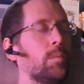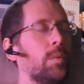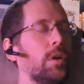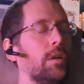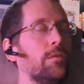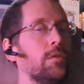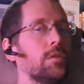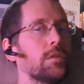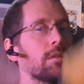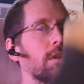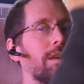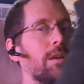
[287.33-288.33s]
But if you
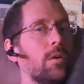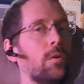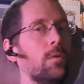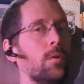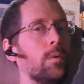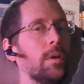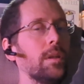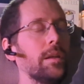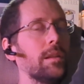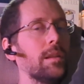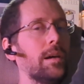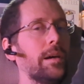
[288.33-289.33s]
just like hold a weight
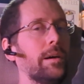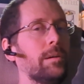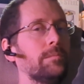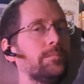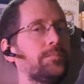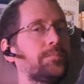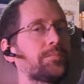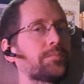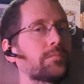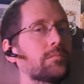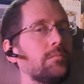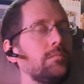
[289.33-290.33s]
like that,
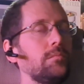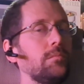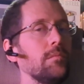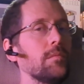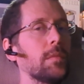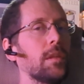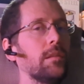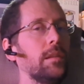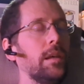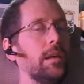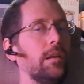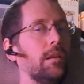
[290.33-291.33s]

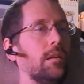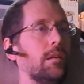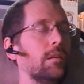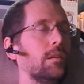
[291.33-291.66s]
then